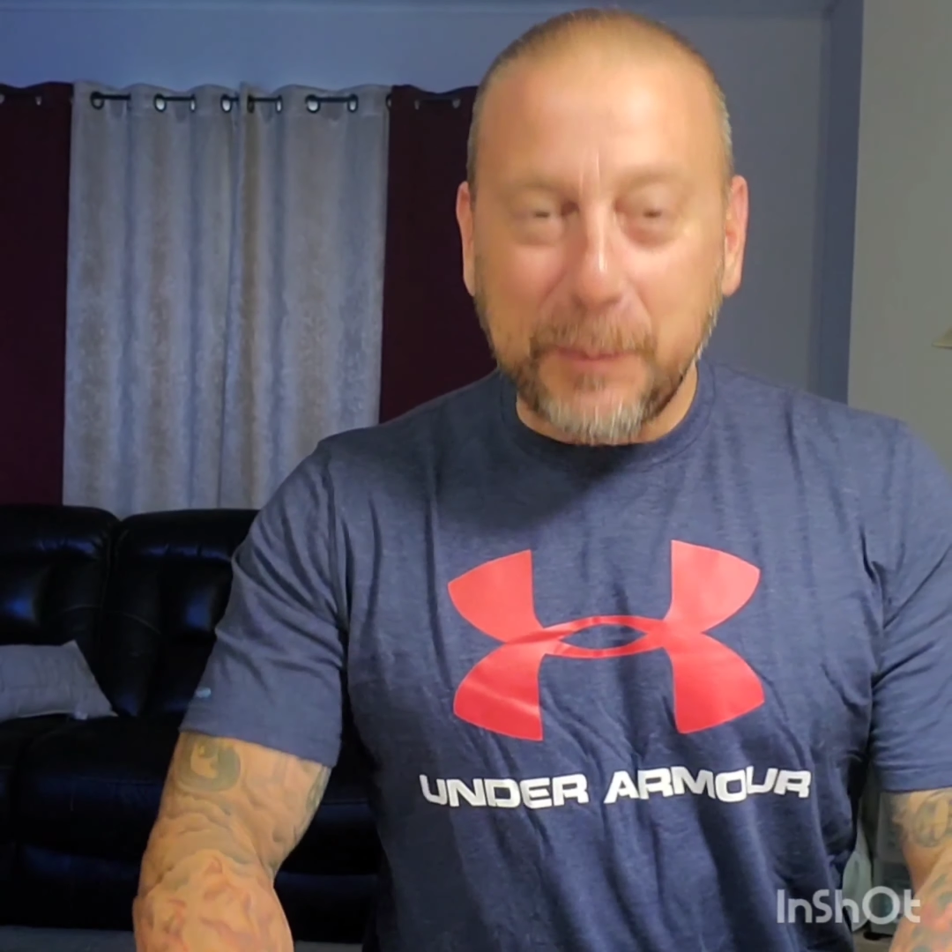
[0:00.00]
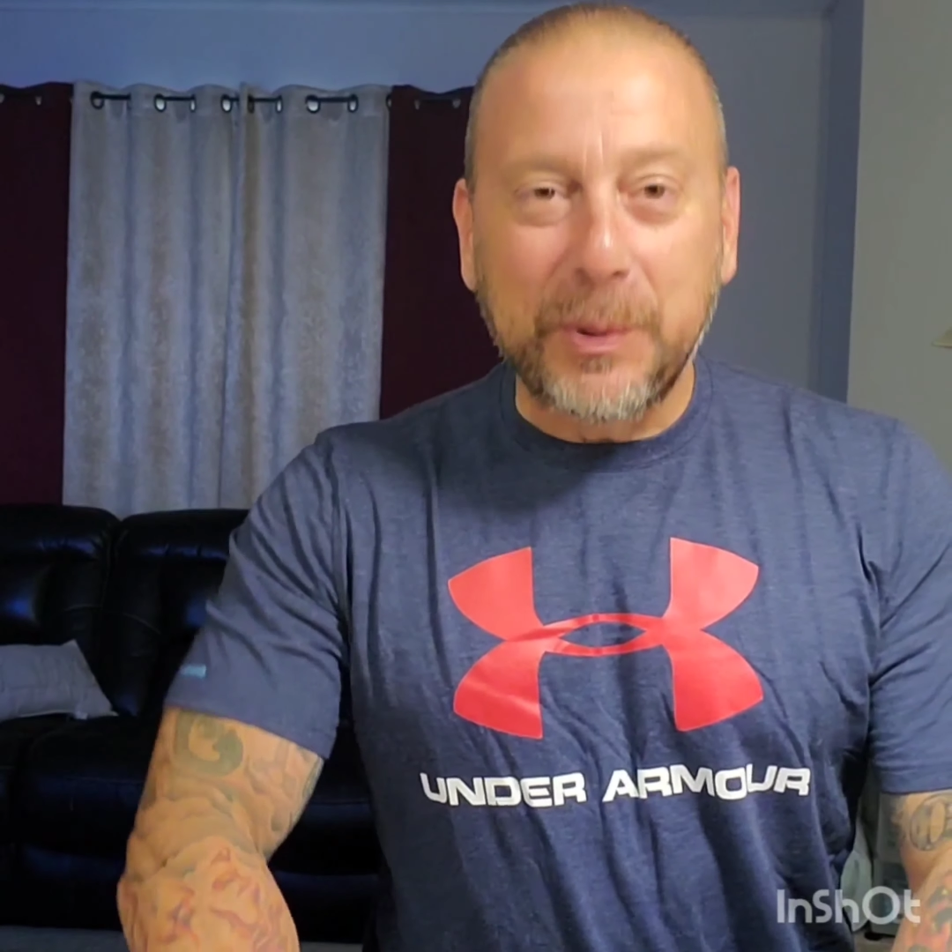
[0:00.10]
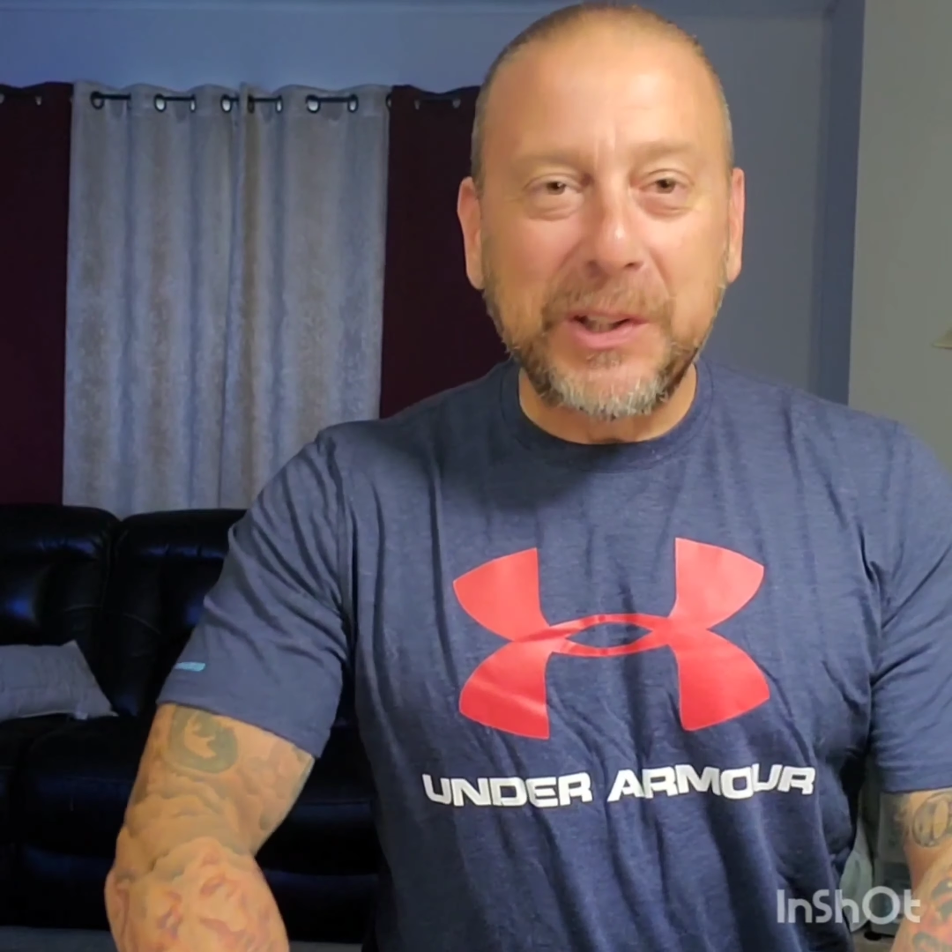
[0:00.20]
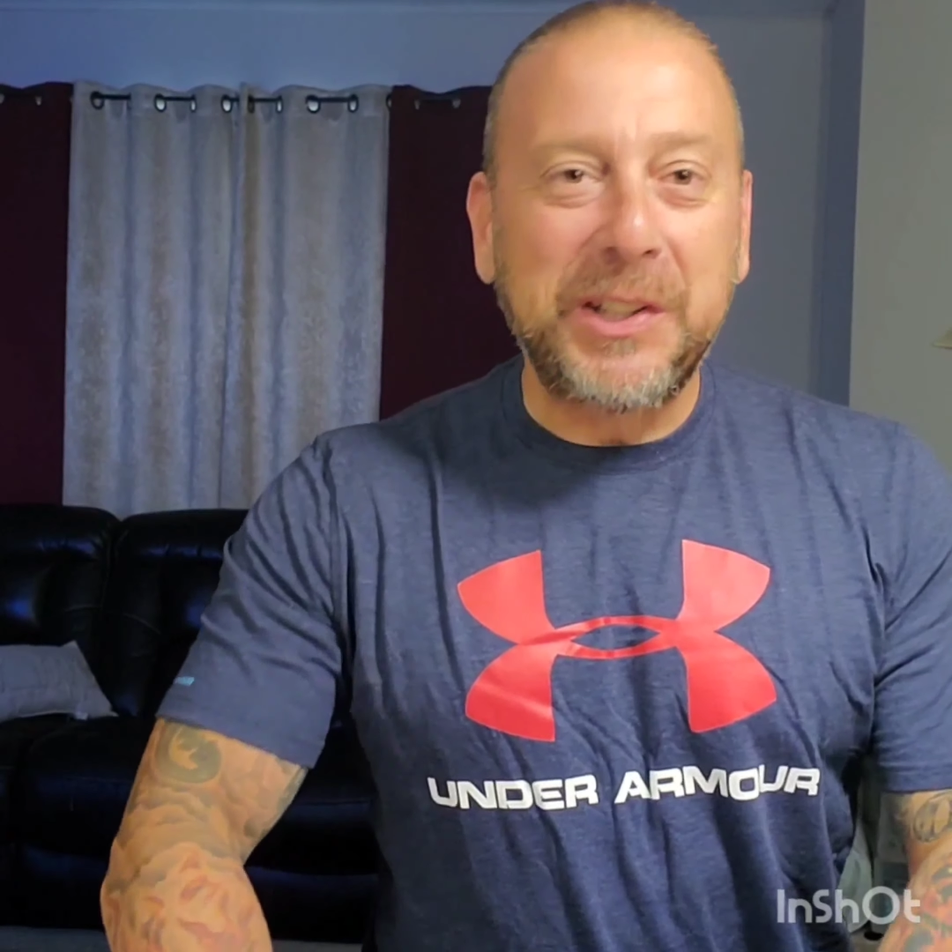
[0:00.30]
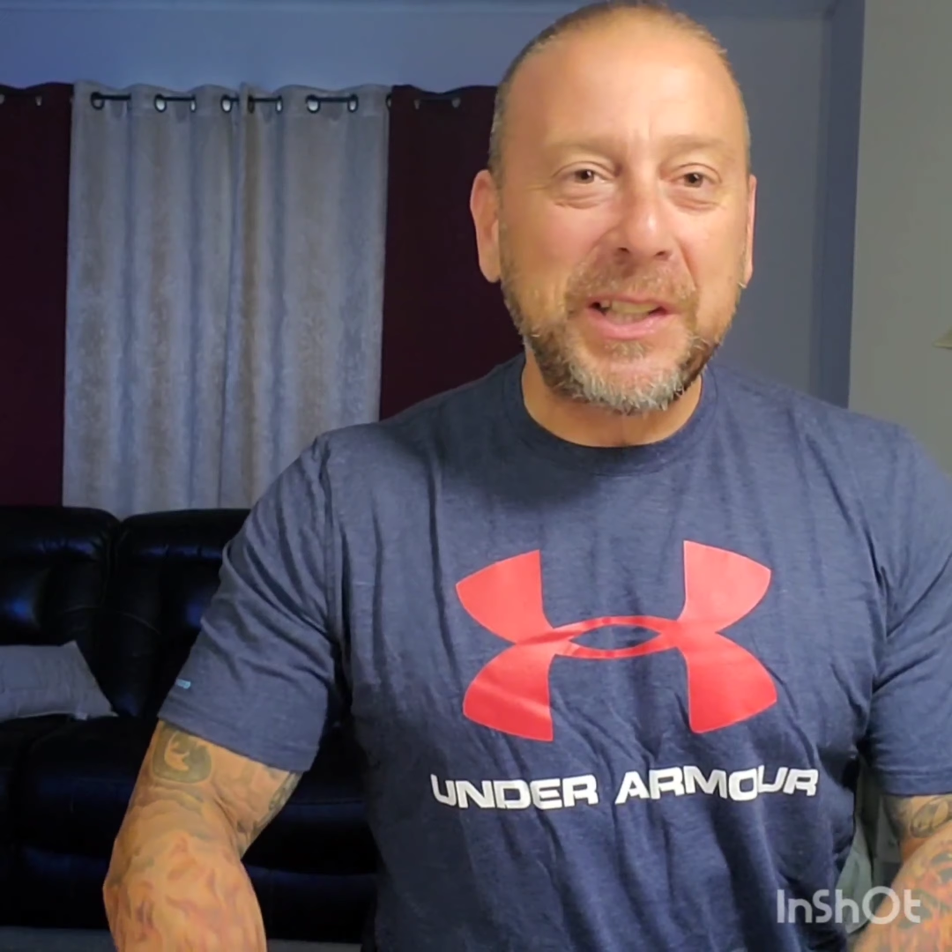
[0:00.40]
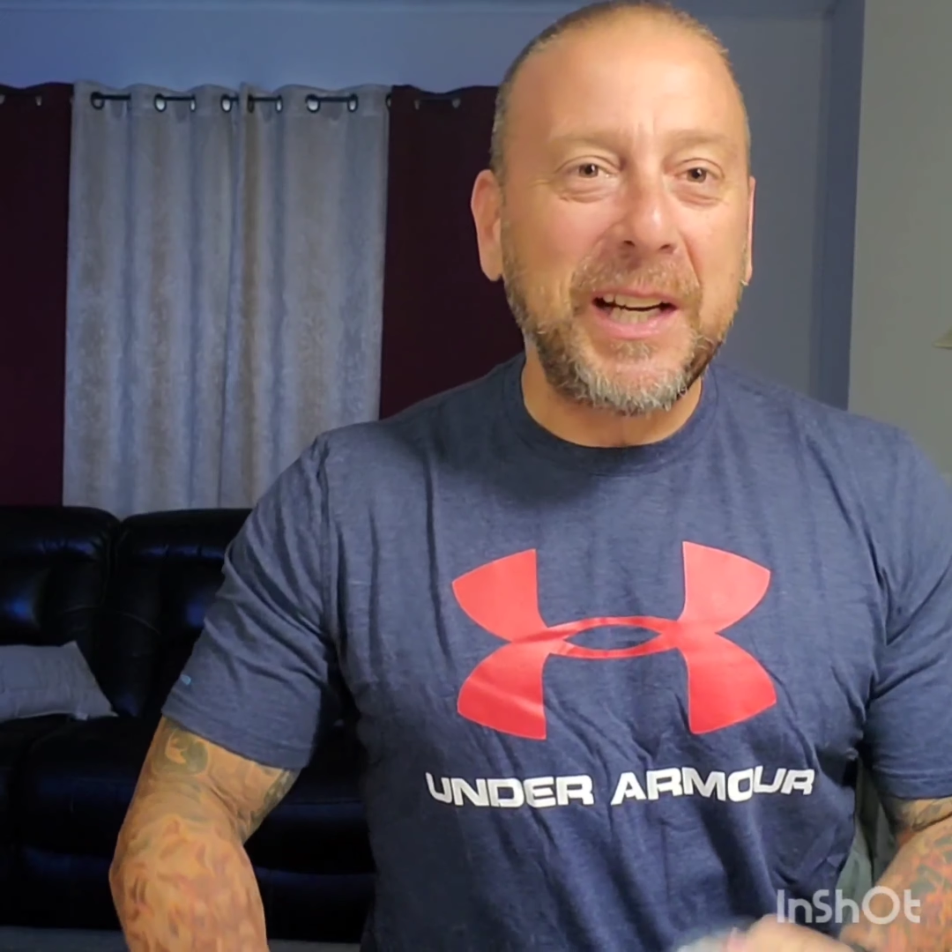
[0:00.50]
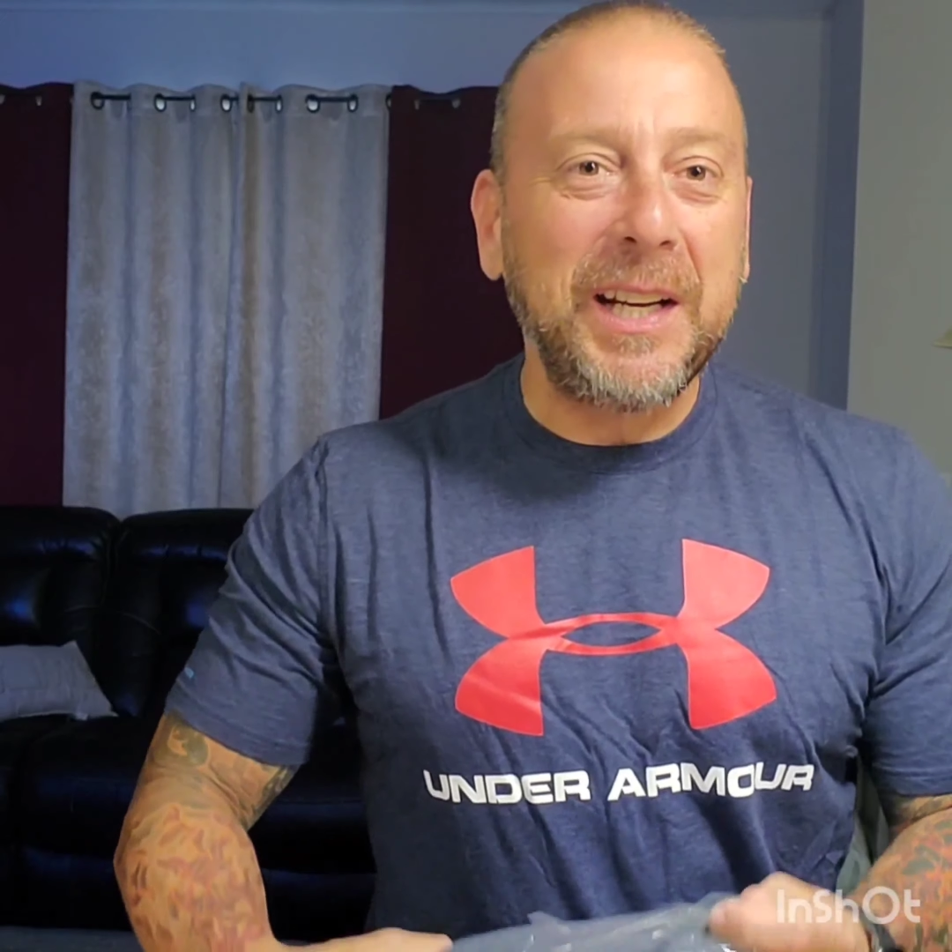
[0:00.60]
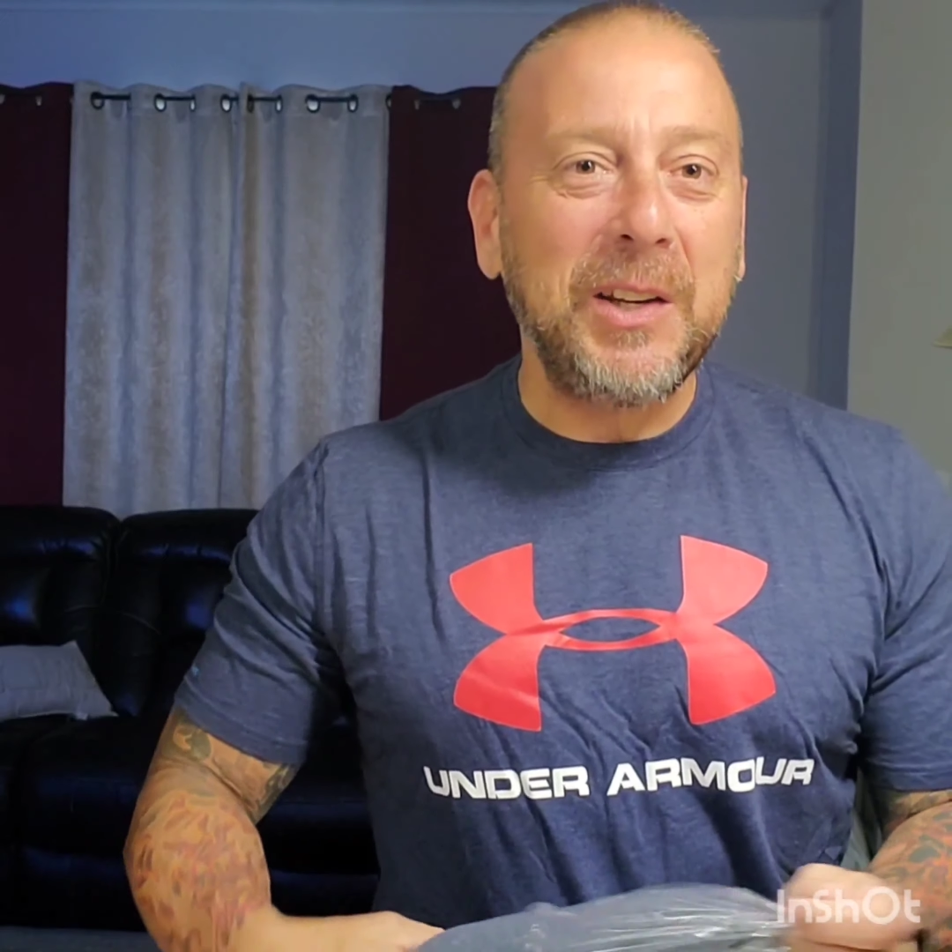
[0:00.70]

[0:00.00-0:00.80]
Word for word: appreciate